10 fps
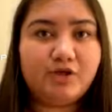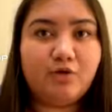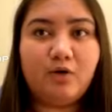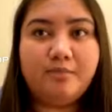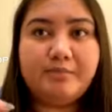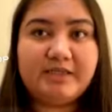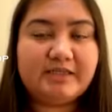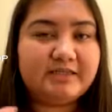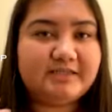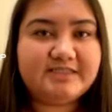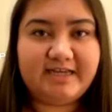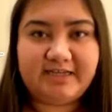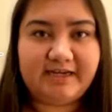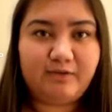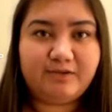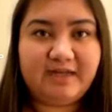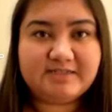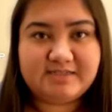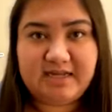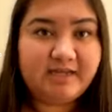you know, immediately taking out that
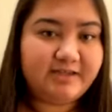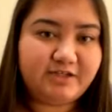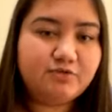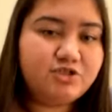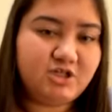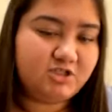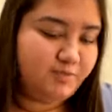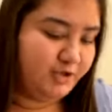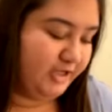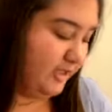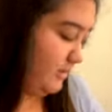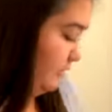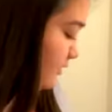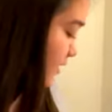style that you just put in.